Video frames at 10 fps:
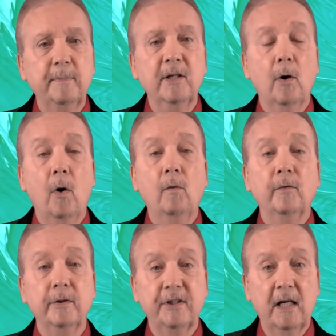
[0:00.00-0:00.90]
to be
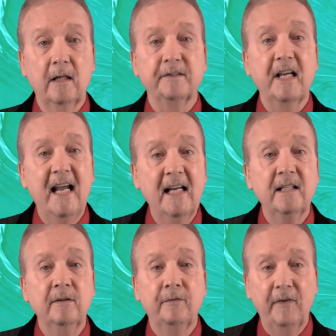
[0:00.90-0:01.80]
over jealous
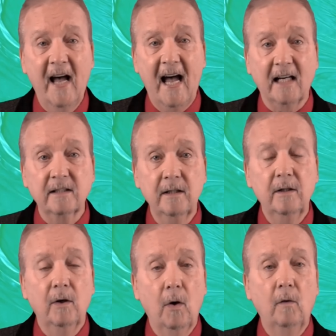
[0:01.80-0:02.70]
and, in fact,
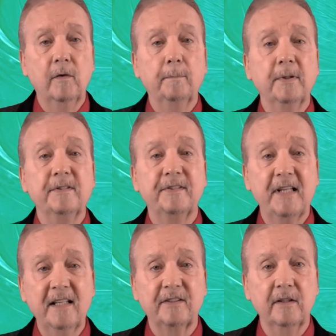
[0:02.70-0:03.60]
over
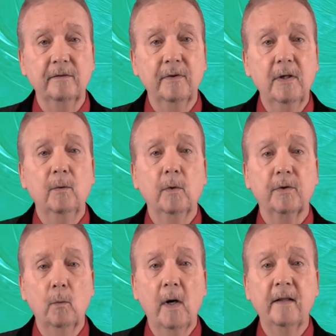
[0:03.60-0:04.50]
possessive with
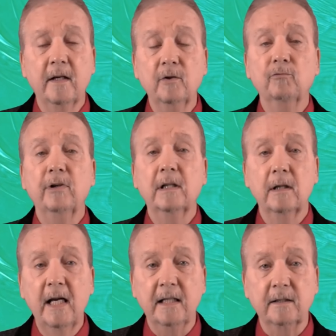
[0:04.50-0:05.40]
the way that you
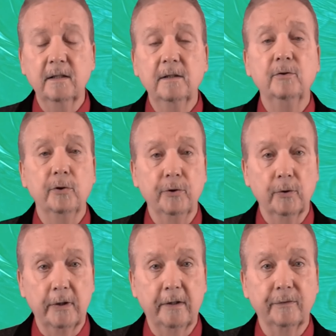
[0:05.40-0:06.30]
relate to
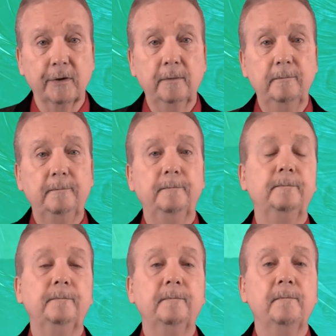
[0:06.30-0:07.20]
your lover.
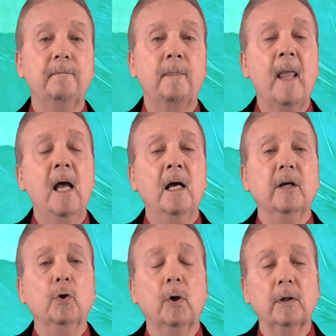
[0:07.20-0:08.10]

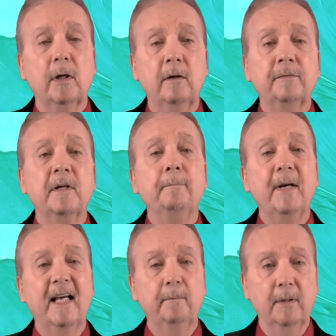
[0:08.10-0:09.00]
Your love
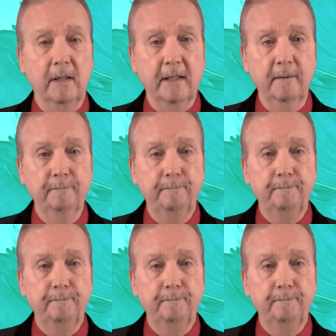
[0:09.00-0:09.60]
compatibility.